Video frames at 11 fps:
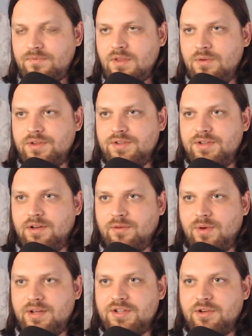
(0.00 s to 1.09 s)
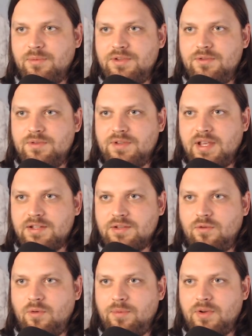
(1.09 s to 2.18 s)
with a great gentleman too. He has a
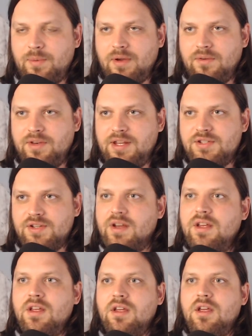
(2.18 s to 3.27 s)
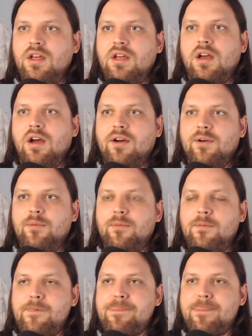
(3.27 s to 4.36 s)
cool book coming out, Nietzsche,
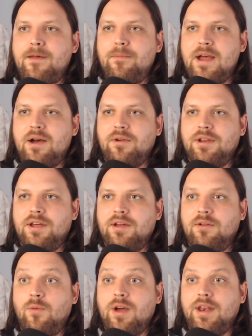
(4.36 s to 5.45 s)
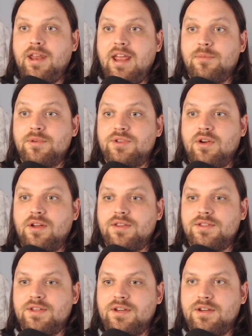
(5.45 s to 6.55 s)
about what
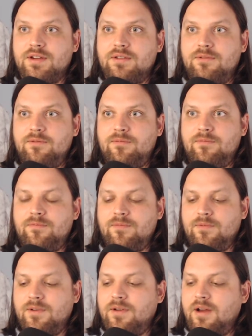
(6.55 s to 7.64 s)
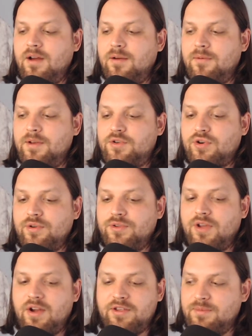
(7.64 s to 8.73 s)
Amazon's internal
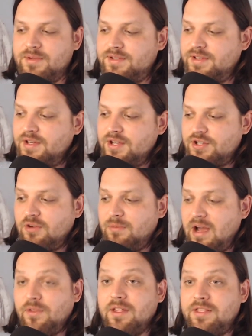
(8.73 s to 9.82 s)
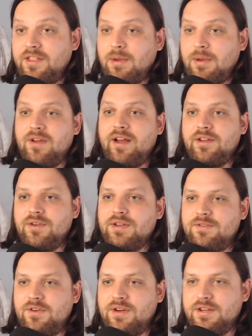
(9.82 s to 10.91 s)
documents show about how they think about value, and
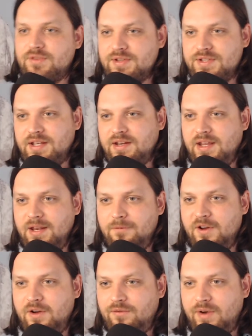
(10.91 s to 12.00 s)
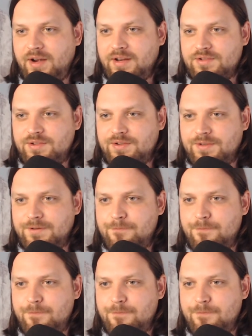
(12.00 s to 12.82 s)
it's very interesting and very frightening, certainly.